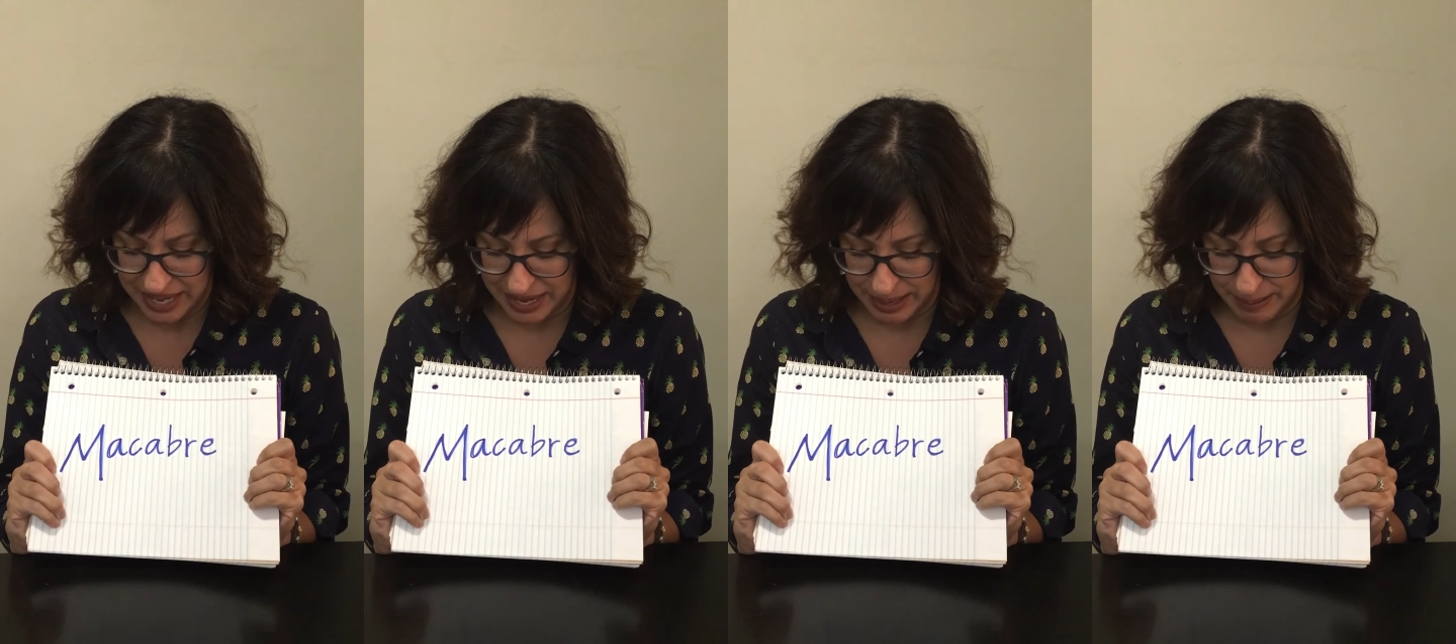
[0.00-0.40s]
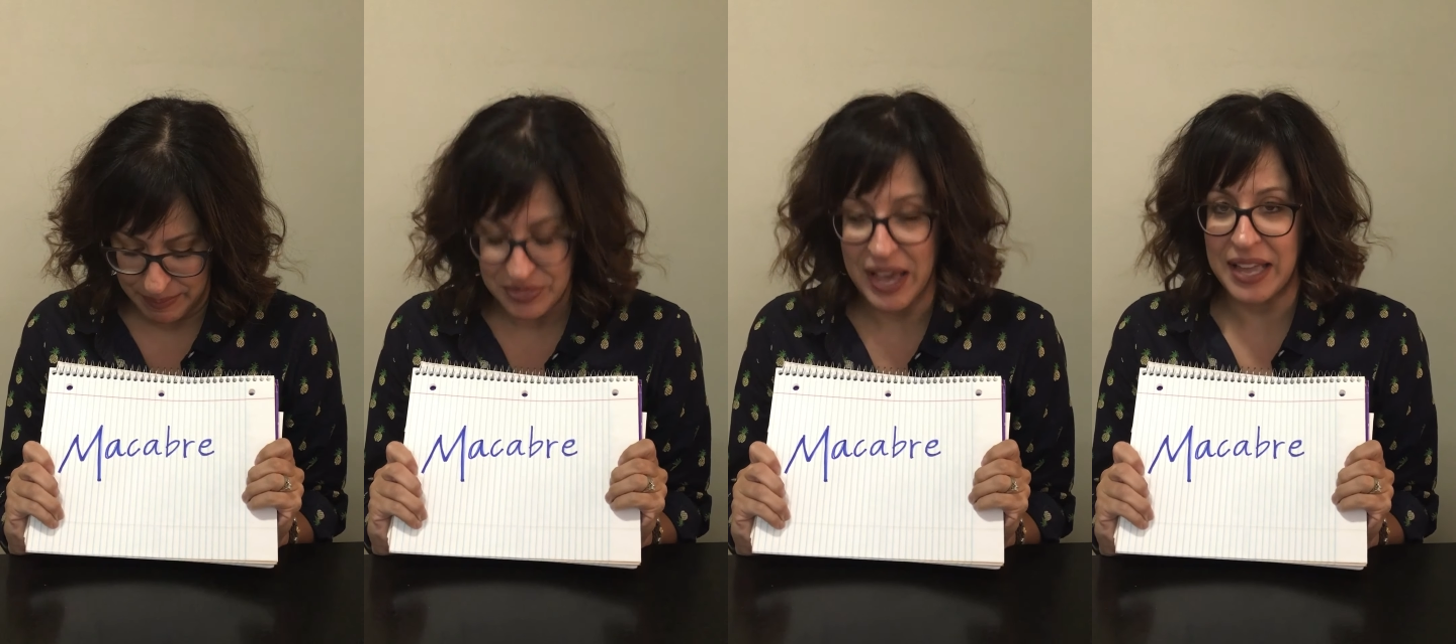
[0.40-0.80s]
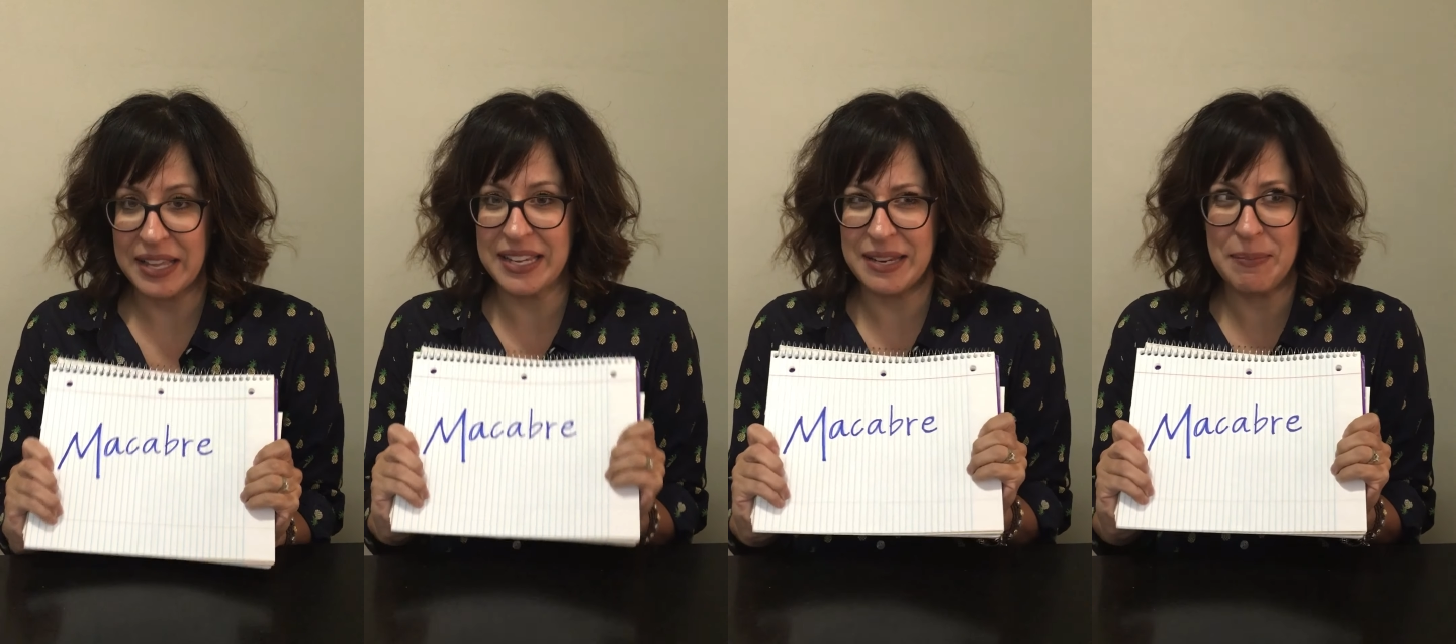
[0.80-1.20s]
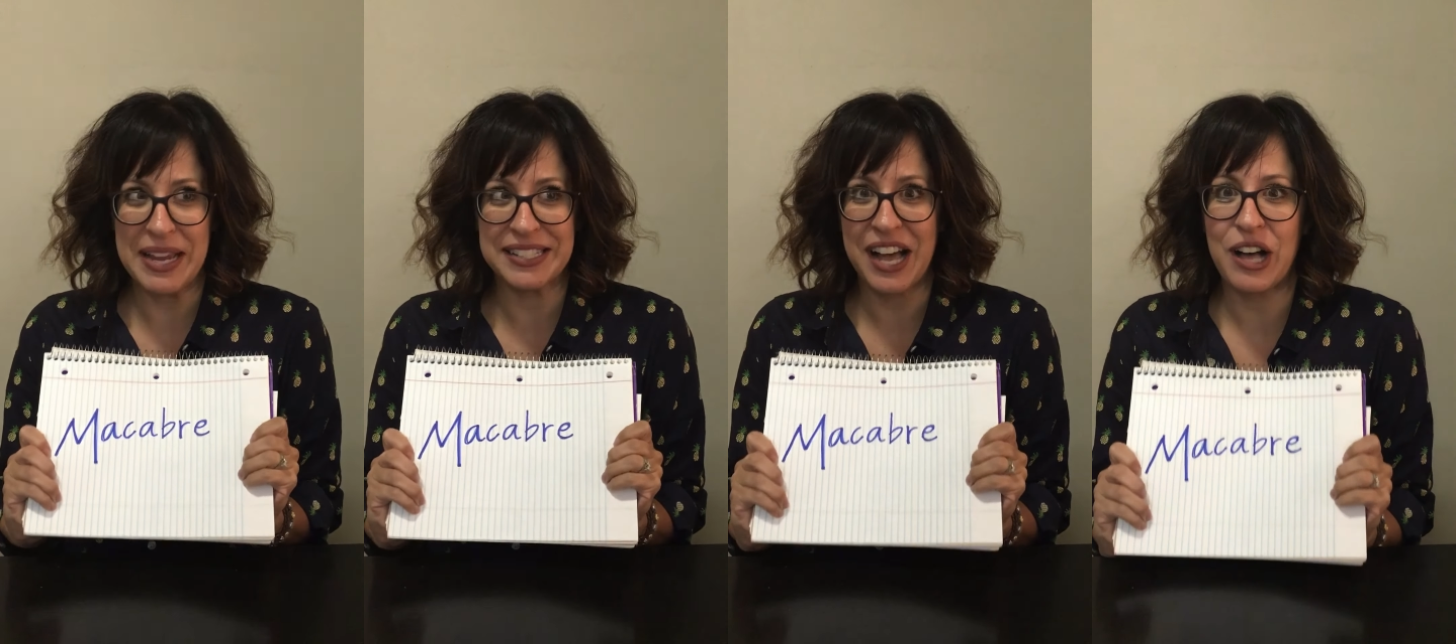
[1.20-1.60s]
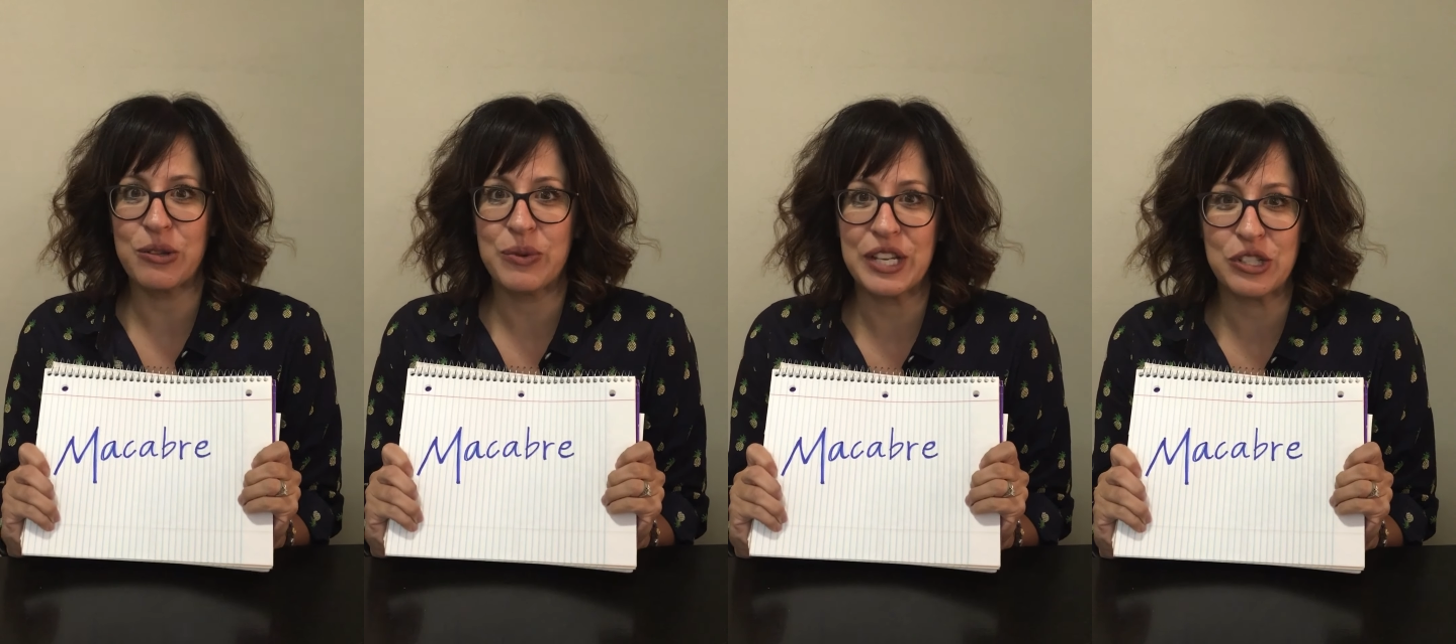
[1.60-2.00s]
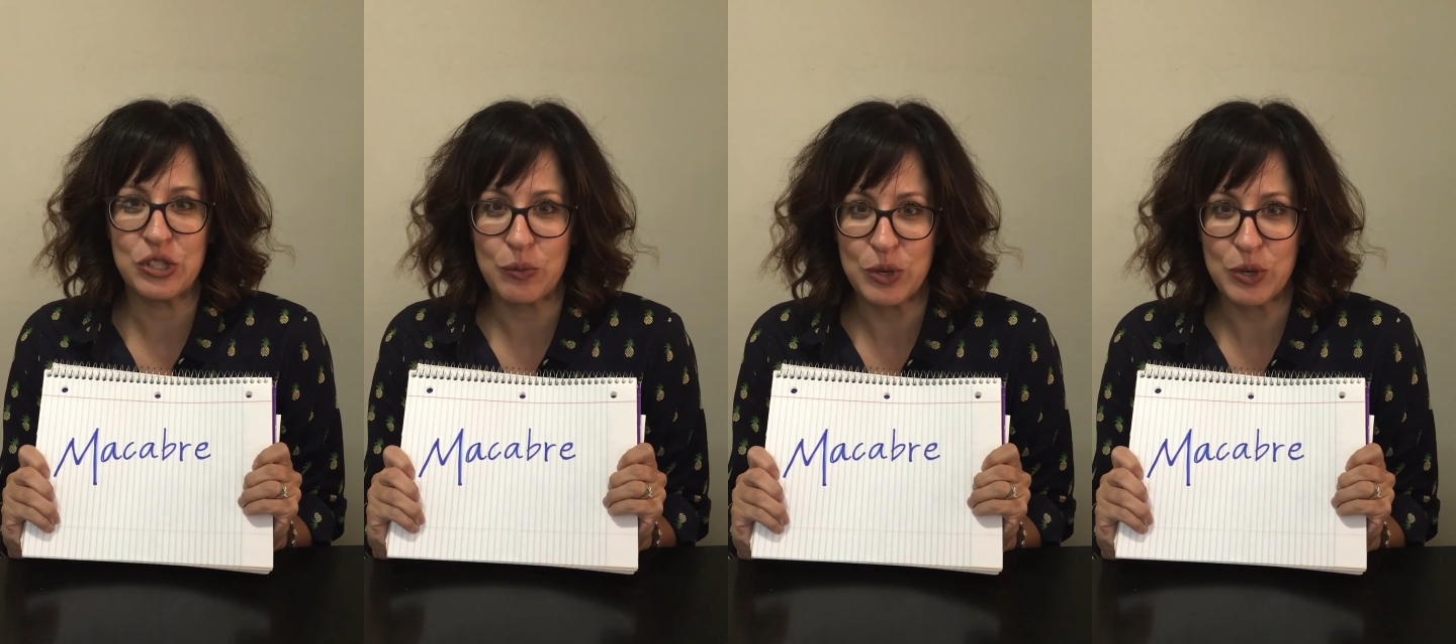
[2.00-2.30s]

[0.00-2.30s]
that it makes Halloween so